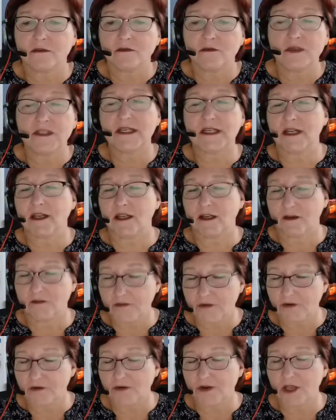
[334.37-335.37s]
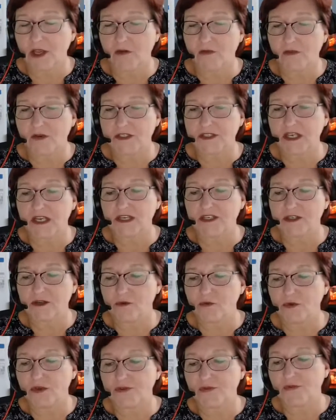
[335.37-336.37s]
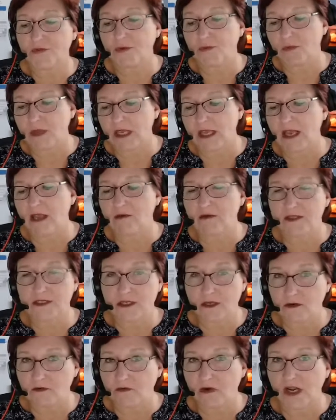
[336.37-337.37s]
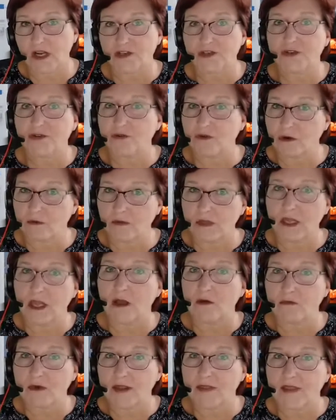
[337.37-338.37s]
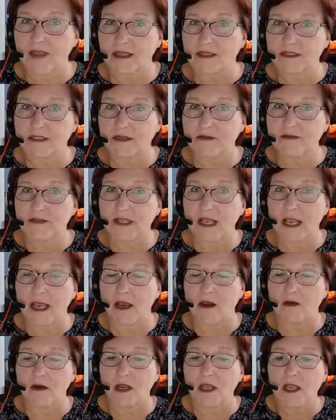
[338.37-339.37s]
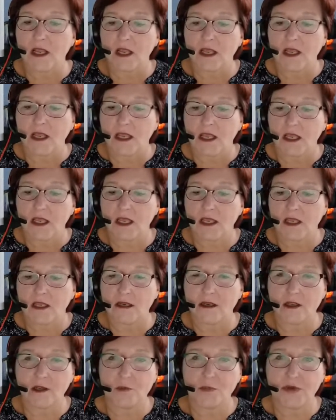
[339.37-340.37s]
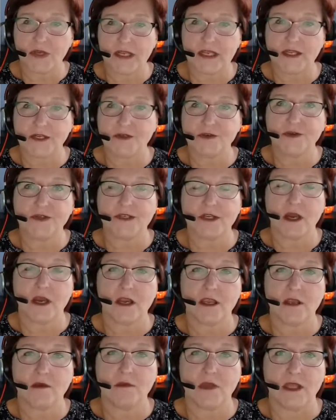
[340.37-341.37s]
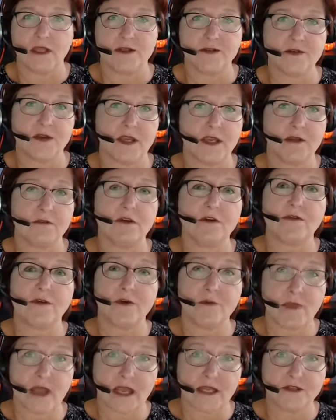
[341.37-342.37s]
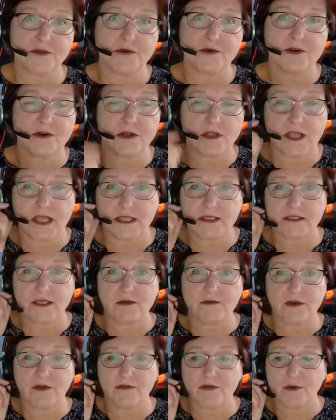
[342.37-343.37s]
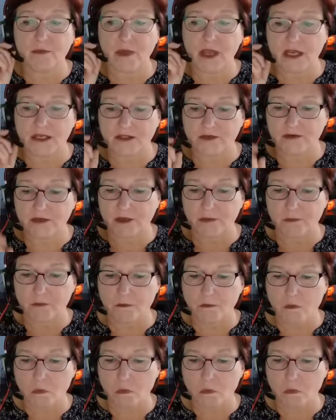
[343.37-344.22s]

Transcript: We did it in a phone conversation, which for me, I was in a rush. Normally, I'll write that stuff down and put it into a document so I can refer back to it or clients can refer back to it.